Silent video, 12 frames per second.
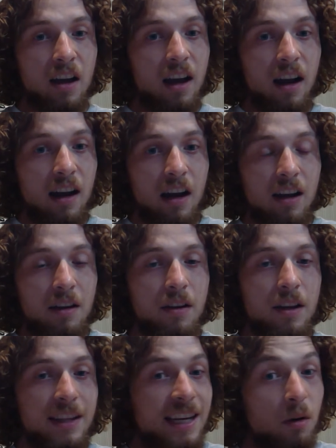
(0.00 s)

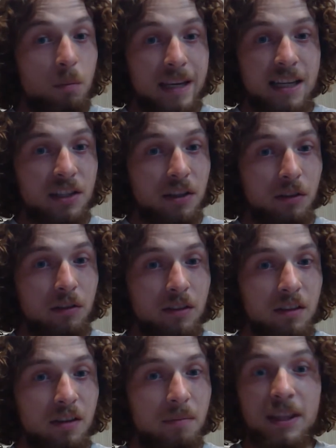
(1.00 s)
They don't mean to,
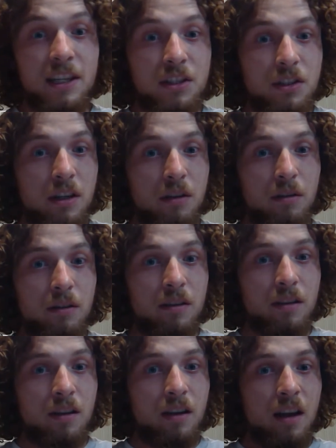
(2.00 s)
but they just do.
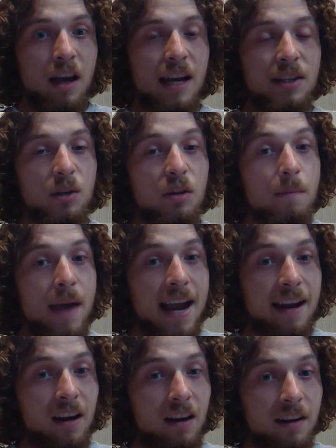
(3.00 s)
And so they're
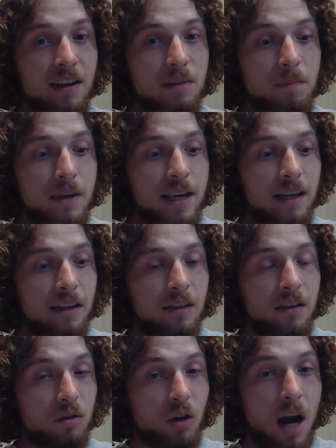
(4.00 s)
banking on us being
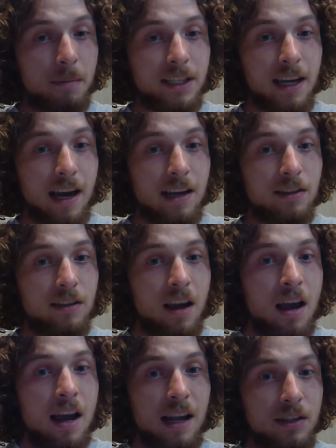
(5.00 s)
traumatized.
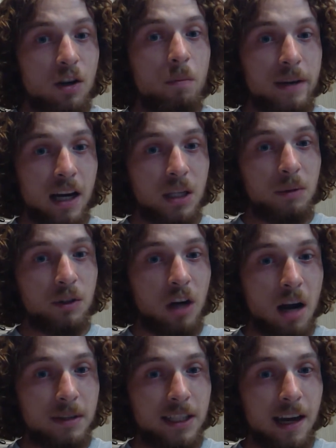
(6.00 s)
And so because we're
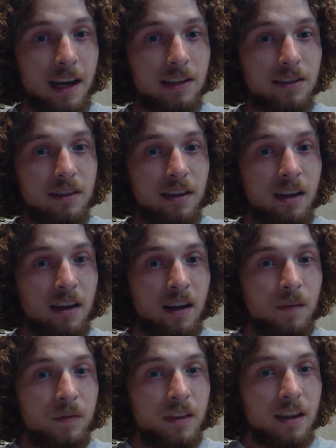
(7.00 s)
traumatized,
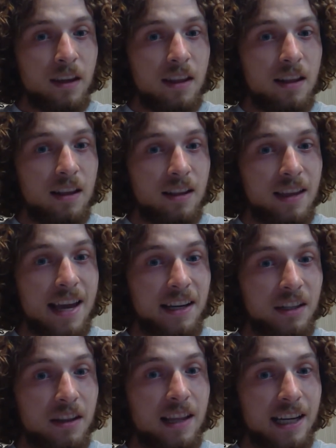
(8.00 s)
they
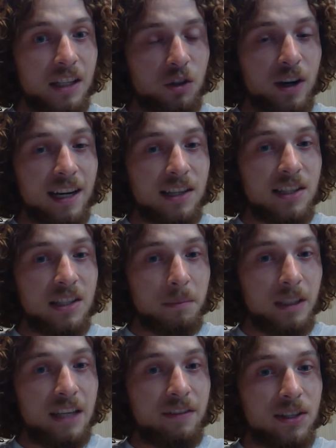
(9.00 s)
can trick us into
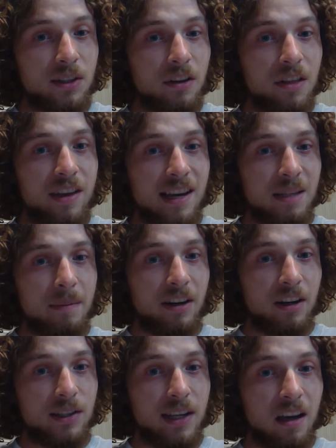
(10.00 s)
believing certain things about
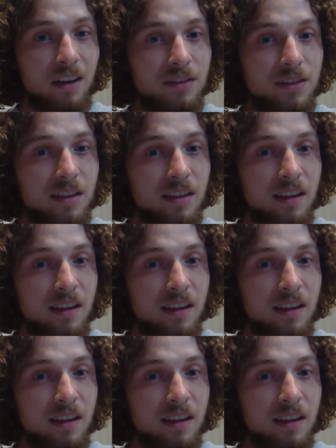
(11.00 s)
ourselves,